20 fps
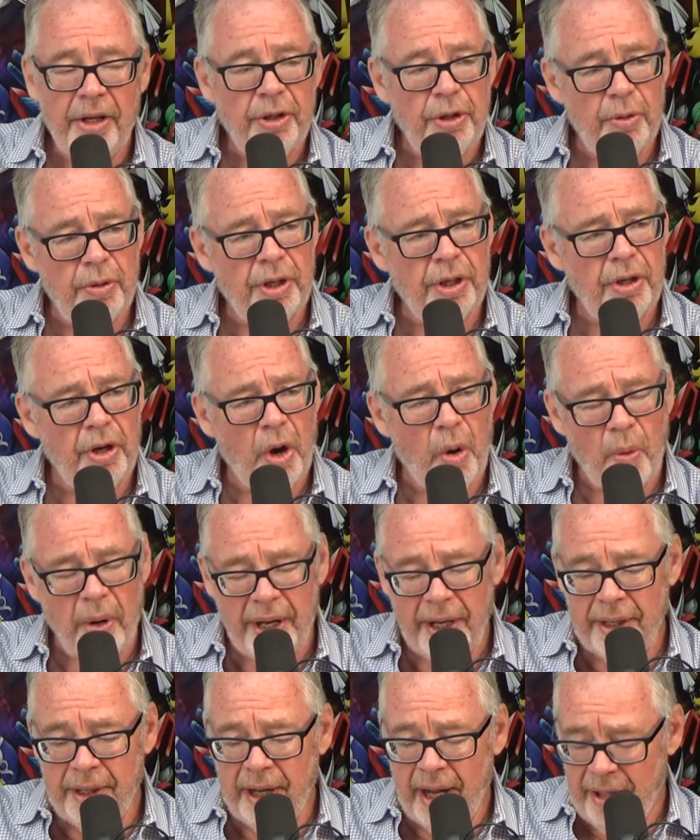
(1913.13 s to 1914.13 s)
you can go
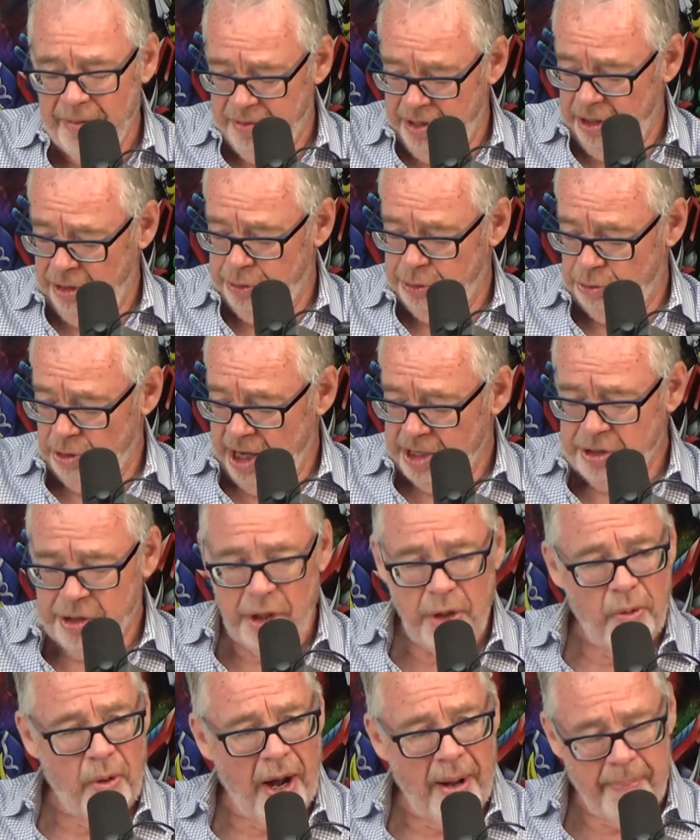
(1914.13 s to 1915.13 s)
in and they'll dress
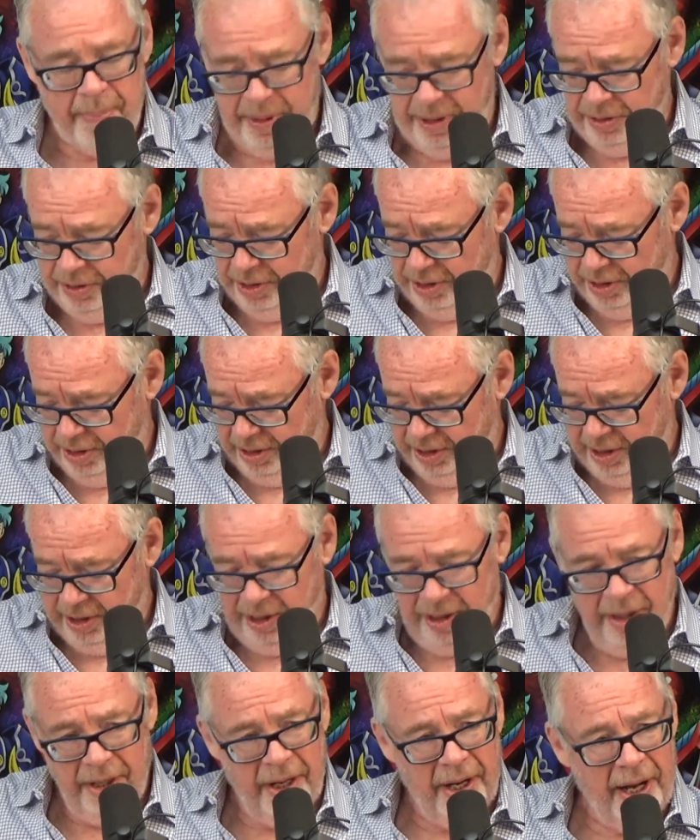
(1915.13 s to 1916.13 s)
you up in
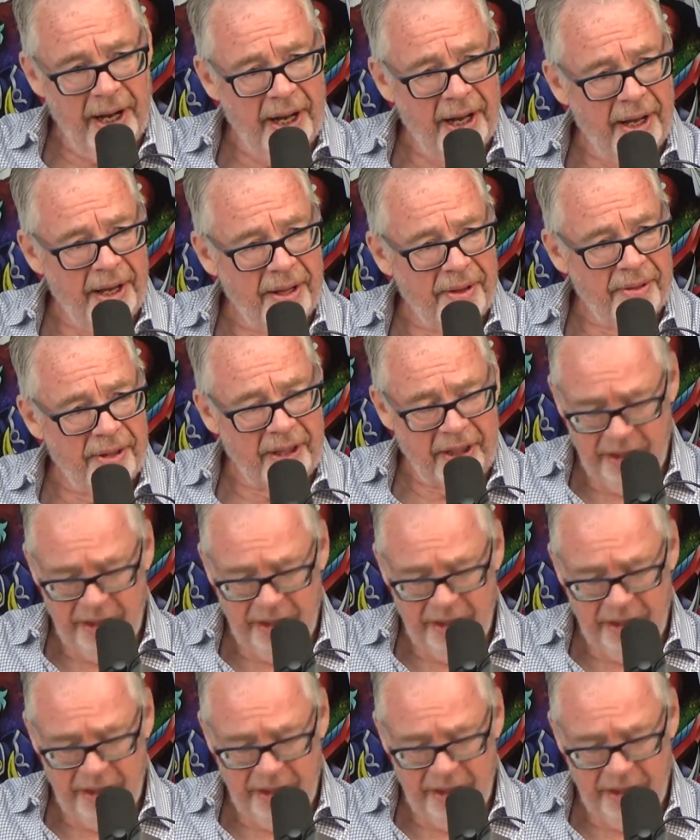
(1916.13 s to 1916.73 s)
the